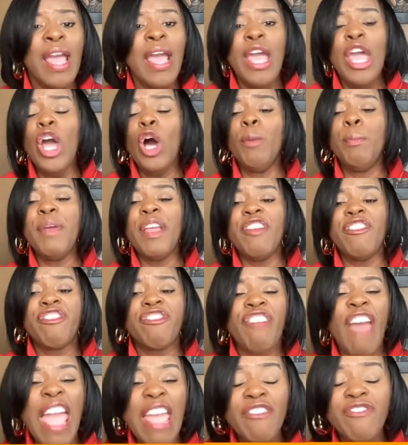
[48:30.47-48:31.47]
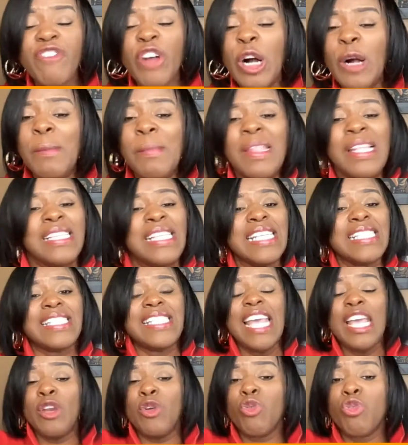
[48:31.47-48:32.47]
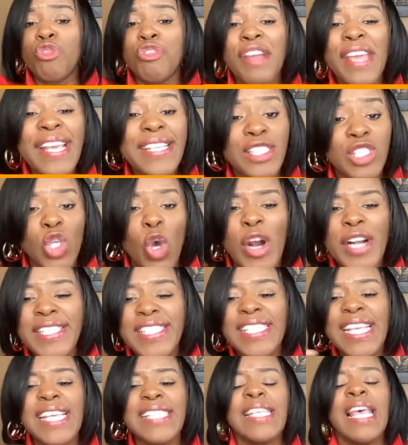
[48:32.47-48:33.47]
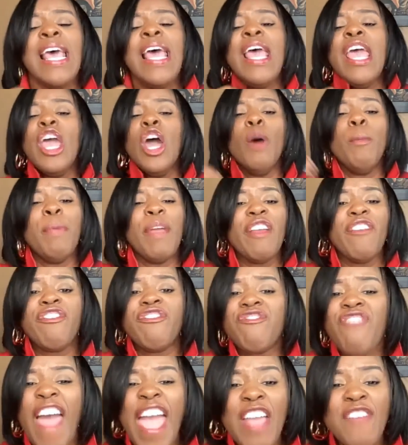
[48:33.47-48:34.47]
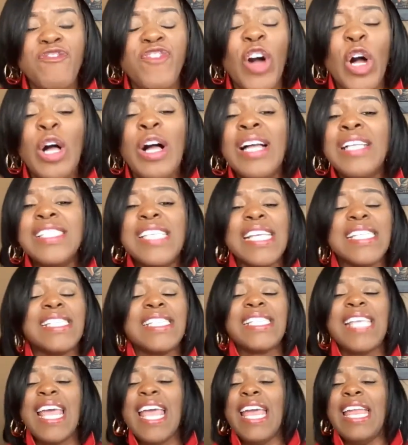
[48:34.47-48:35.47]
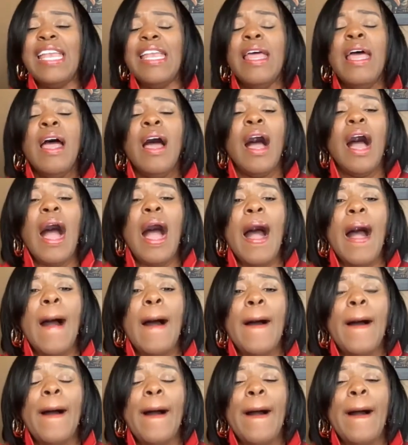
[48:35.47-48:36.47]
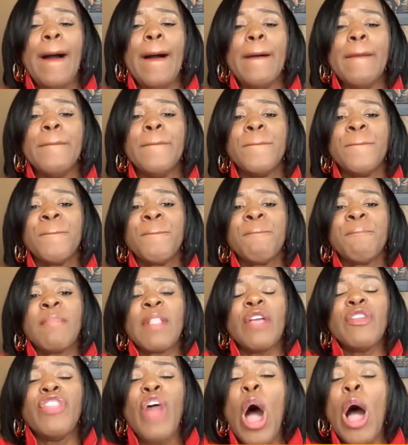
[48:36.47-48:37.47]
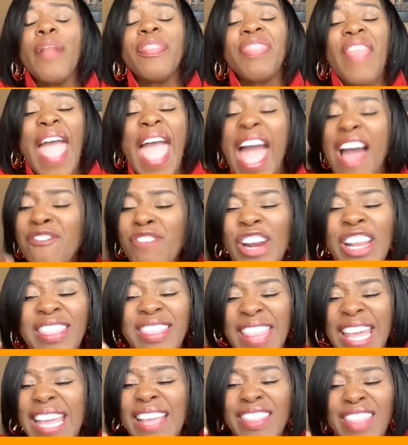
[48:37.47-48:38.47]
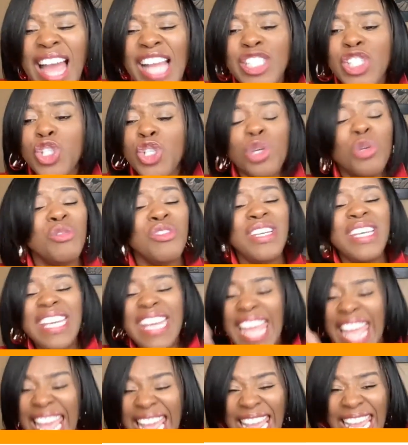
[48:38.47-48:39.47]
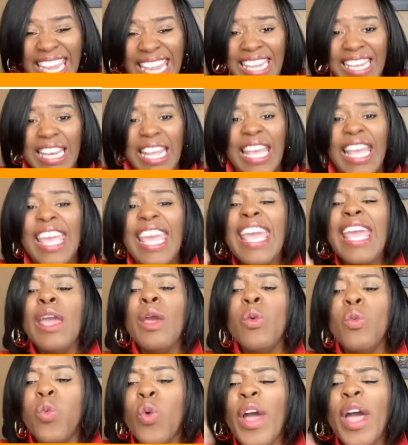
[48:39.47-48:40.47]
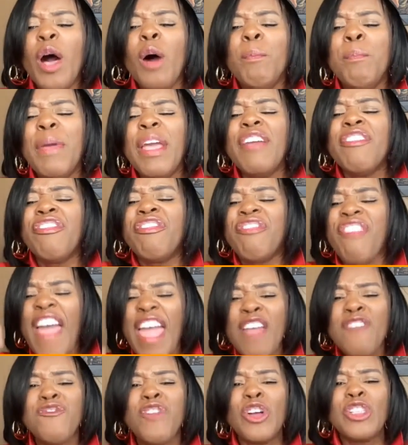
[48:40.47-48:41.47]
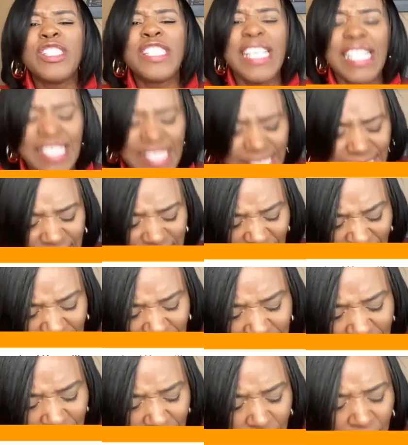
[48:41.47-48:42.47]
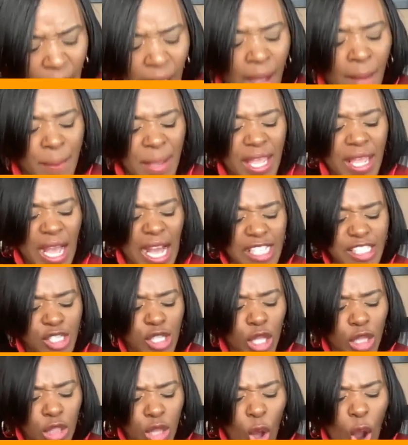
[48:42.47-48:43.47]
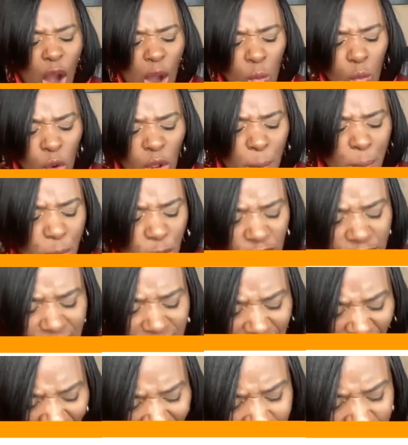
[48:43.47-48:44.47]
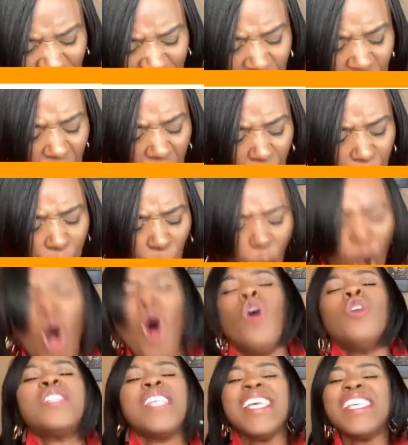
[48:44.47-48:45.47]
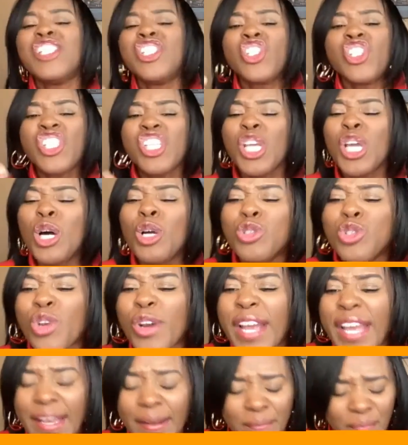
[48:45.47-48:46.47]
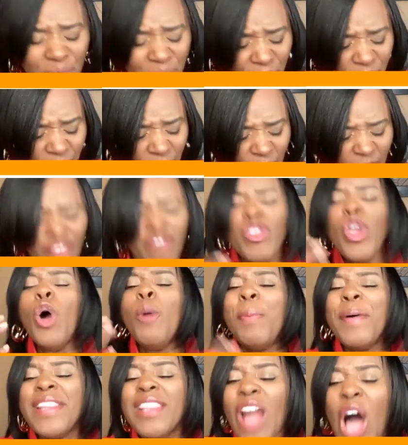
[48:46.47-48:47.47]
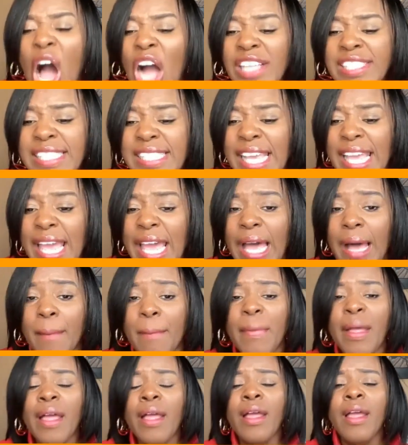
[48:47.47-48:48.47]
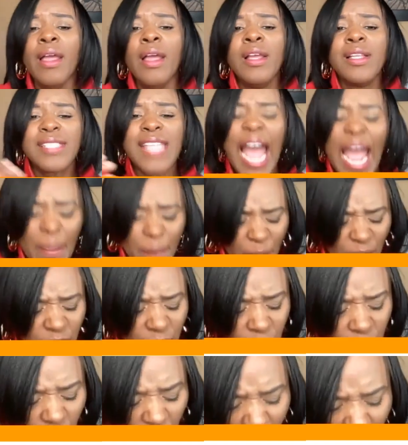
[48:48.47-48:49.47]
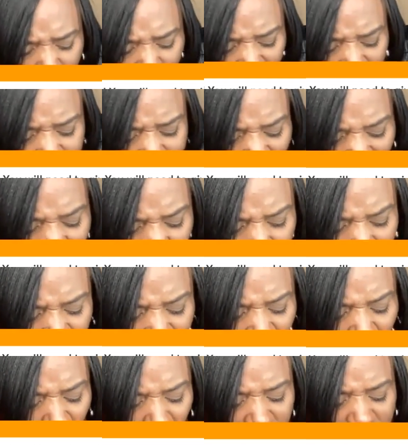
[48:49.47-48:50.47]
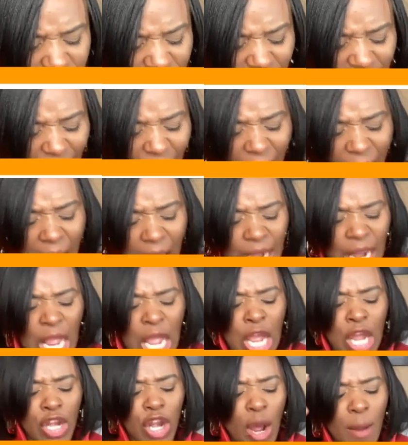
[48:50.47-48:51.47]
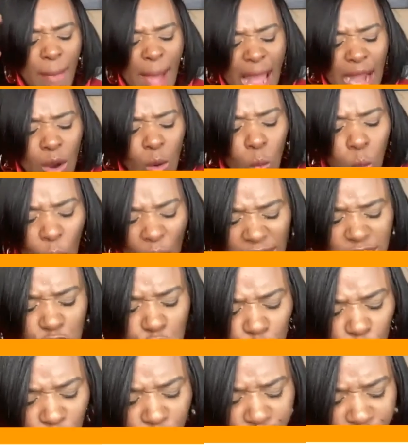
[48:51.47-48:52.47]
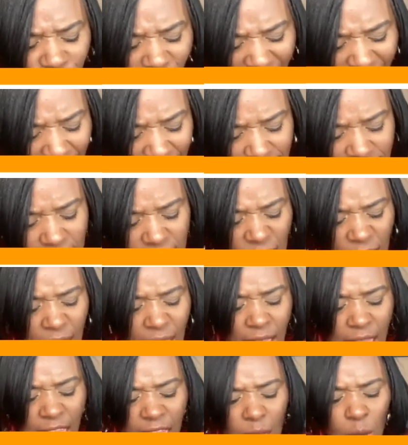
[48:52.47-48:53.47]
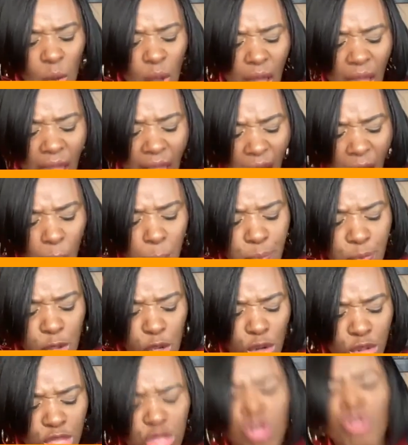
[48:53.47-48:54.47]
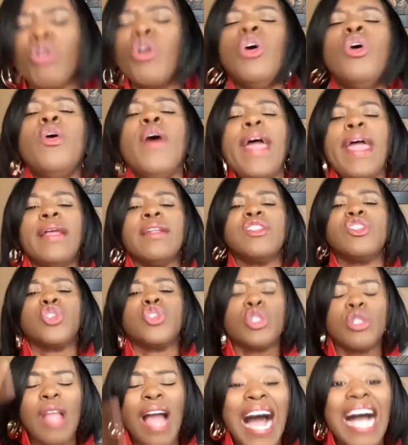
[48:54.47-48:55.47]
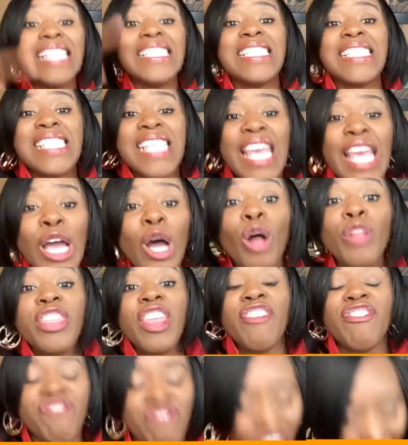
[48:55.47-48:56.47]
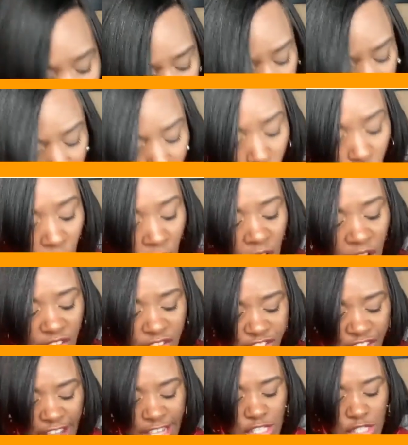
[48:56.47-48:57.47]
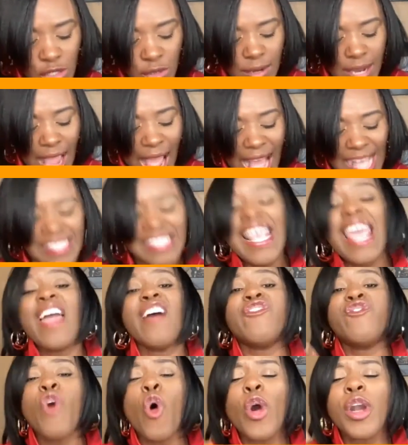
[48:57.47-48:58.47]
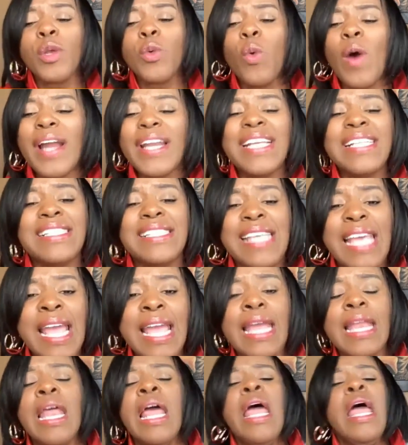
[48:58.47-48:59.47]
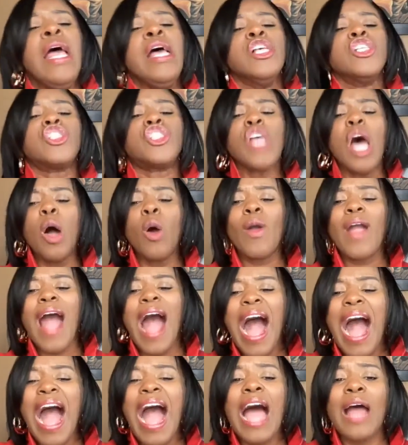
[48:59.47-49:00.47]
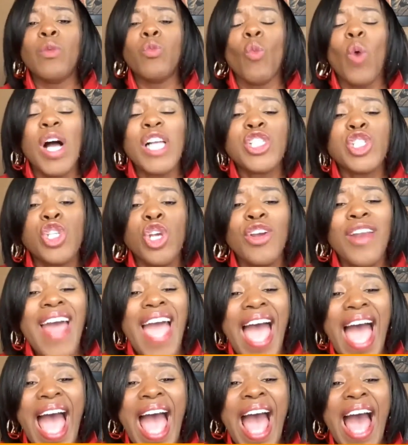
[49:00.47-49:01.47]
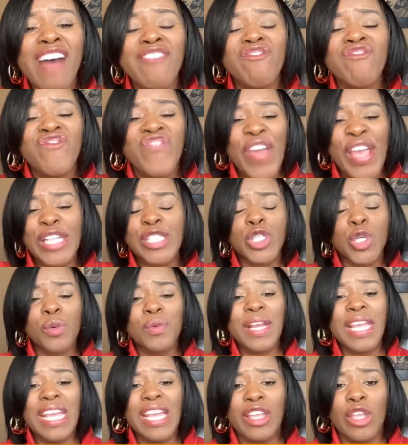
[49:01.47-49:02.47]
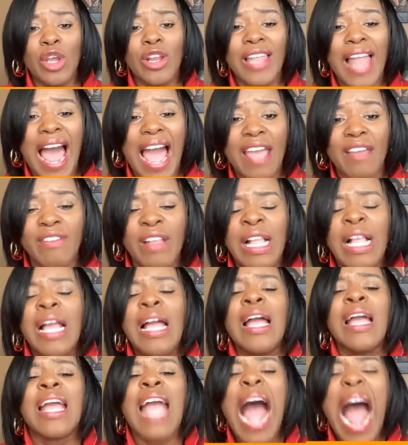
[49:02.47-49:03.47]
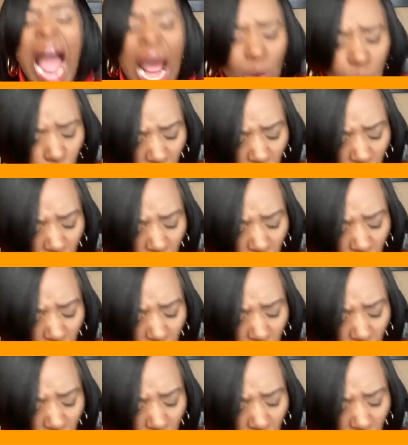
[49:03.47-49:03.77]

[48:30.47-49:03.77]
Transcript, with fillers: He'll be faithful to send resources. He'll be faithful to send uh, uh, the everything that you need. He will be faithful to send it because the Lord will protect and uphold His children. If you belong to Him, type in the comments, I belong to God. No matter what you face, He will help you through it until the final victory. Isaiah 41 and 10. So God wants you to have victory in your life. God